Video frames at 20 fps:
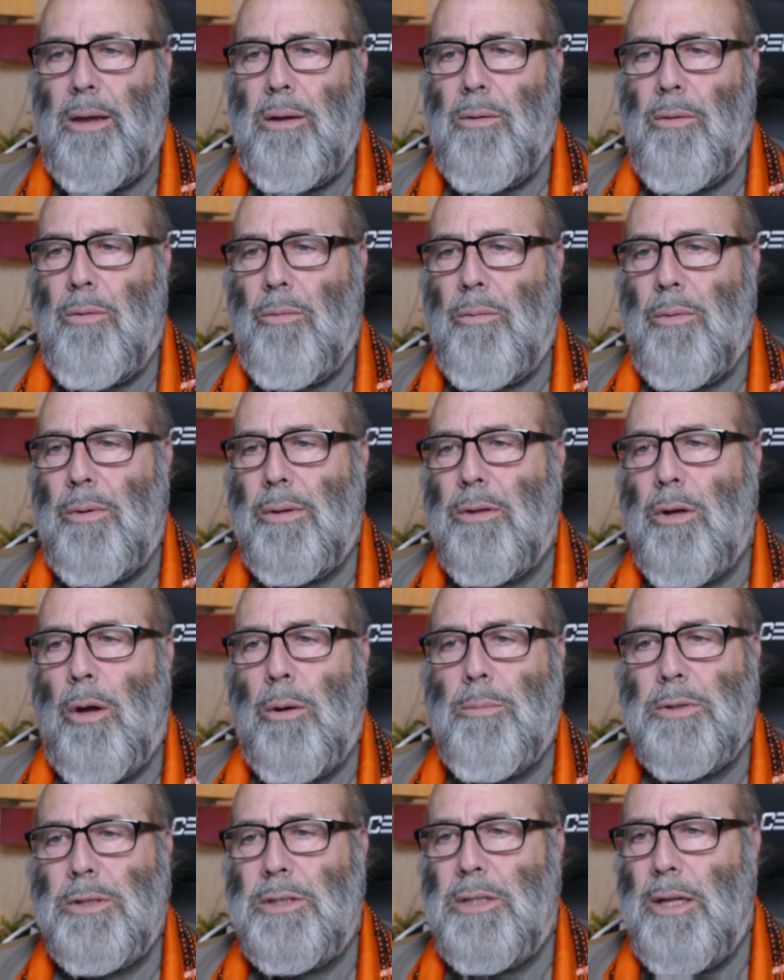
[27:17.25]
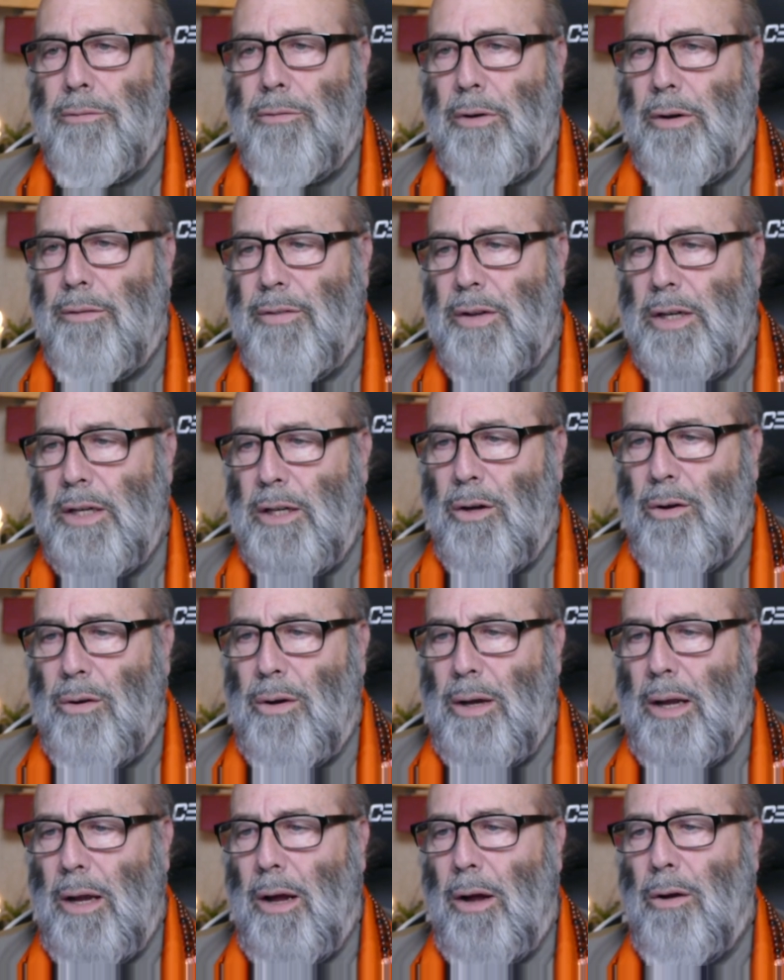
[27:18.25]
with almost every video,
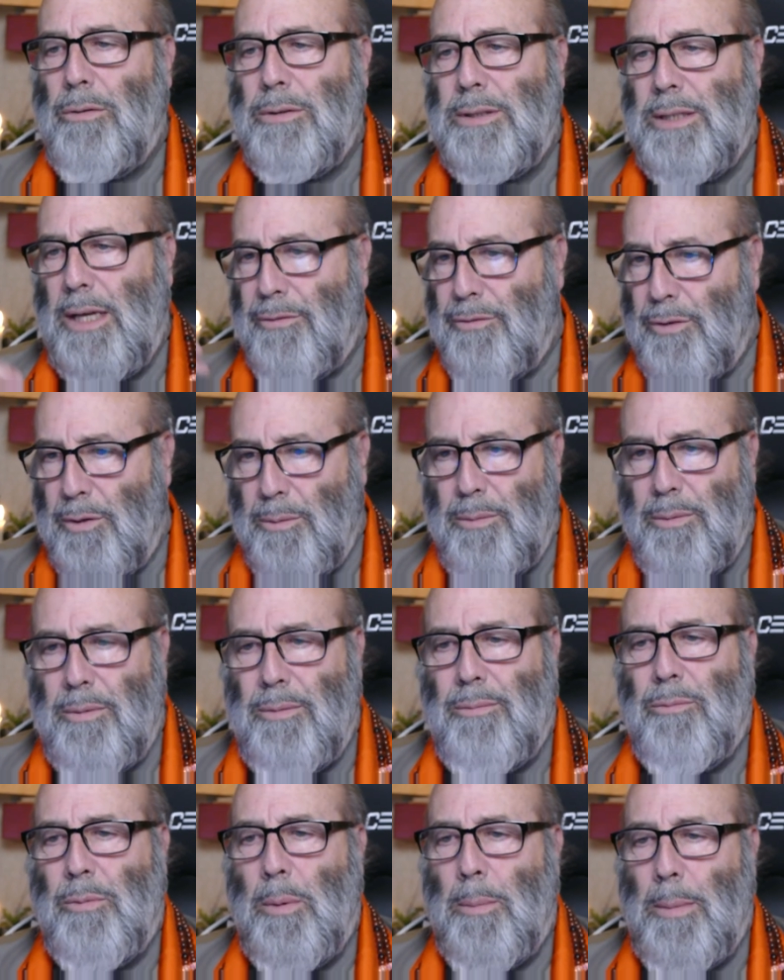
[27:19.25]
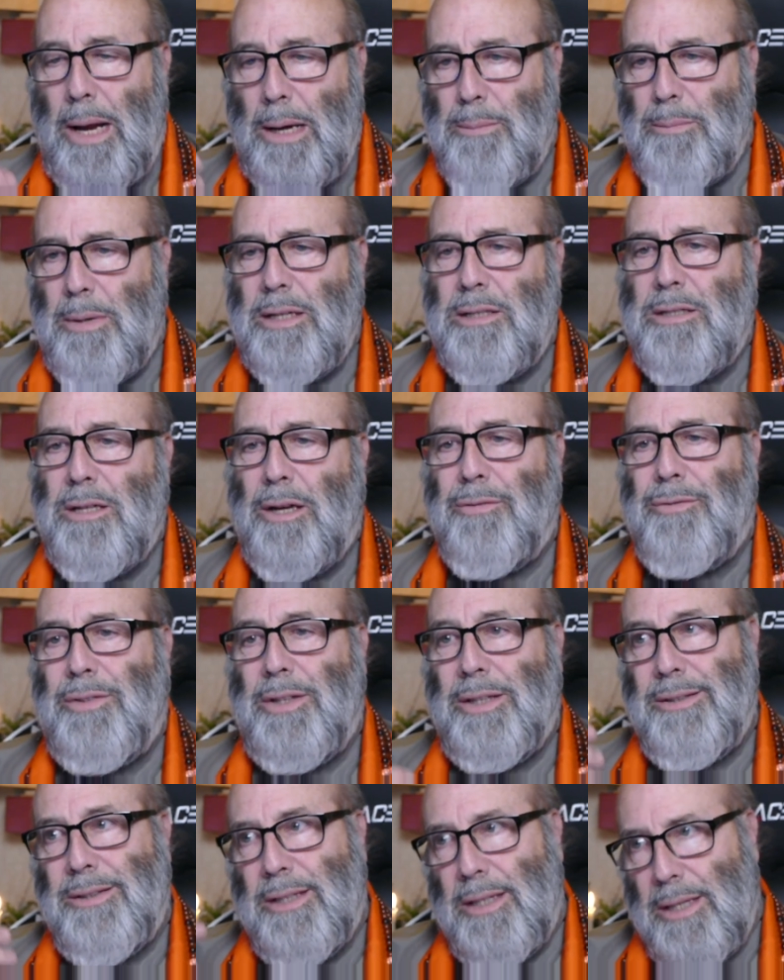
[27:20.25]
I always have to remind myself
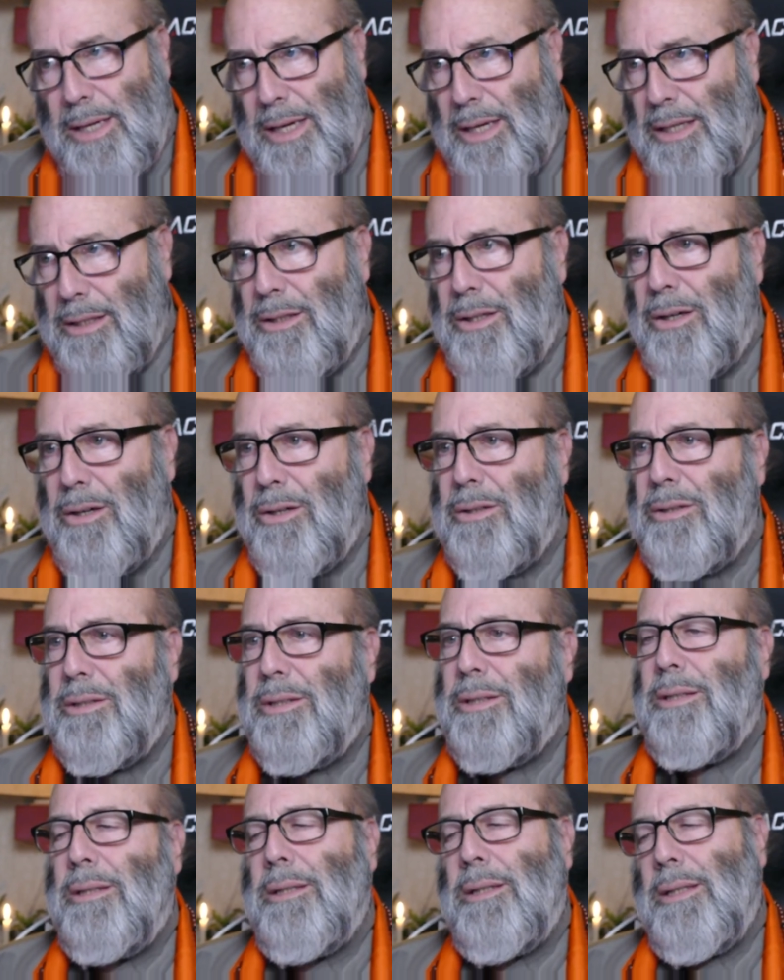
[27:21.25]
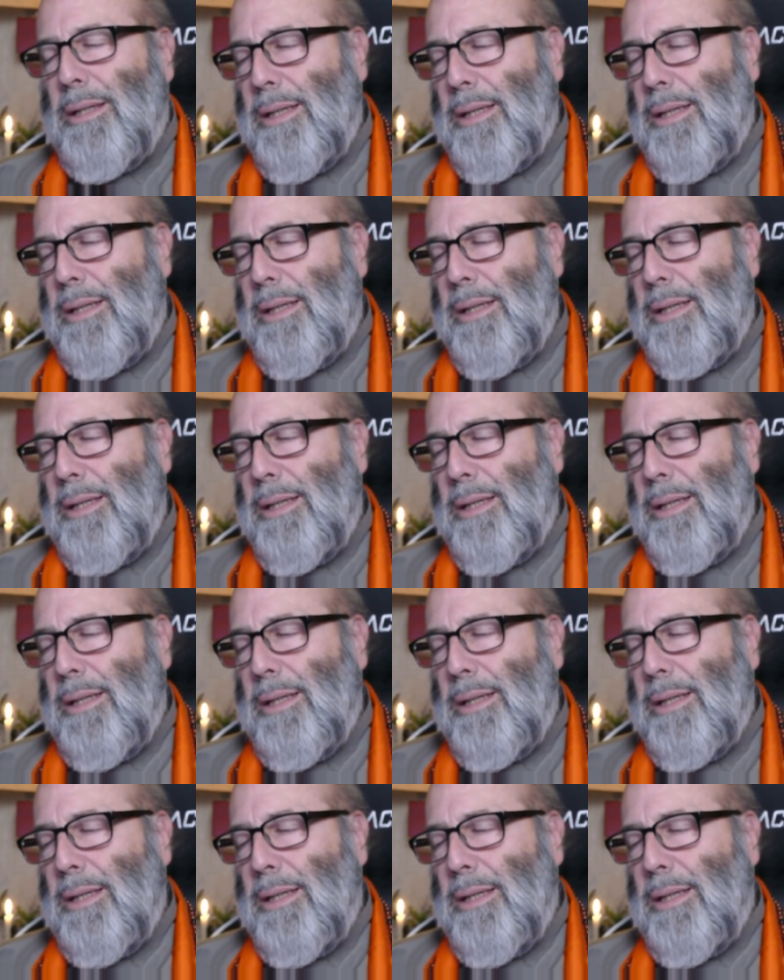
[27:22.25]
that there's